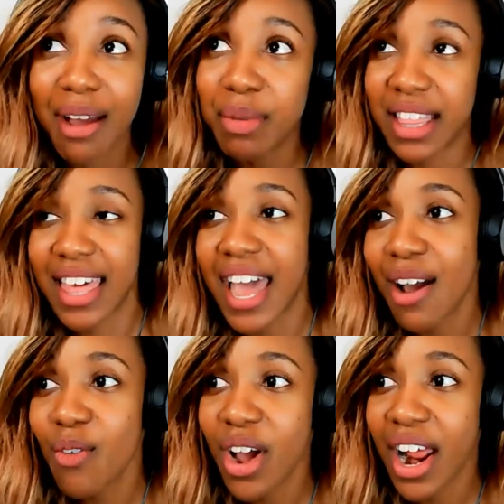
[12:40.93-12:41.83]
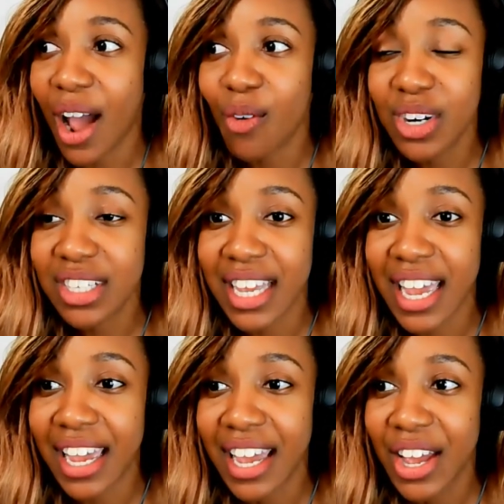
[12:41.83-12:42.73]
I mean, that one, I want to
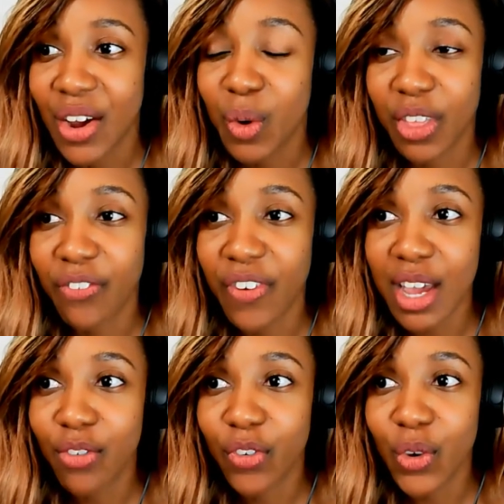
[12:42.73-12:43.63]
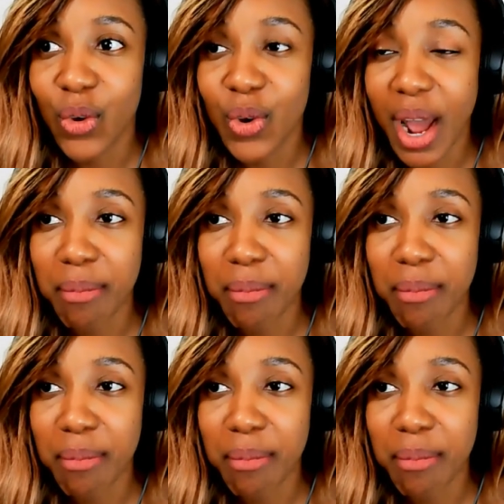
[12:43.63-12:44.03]
say with the fake food,